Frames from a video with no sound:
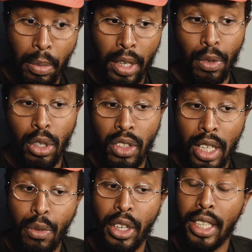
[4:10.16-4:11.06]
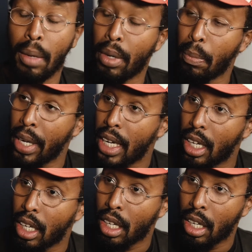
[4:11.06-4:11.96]
if you see, for example, a
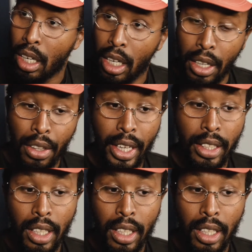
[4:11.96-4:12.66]
painting, then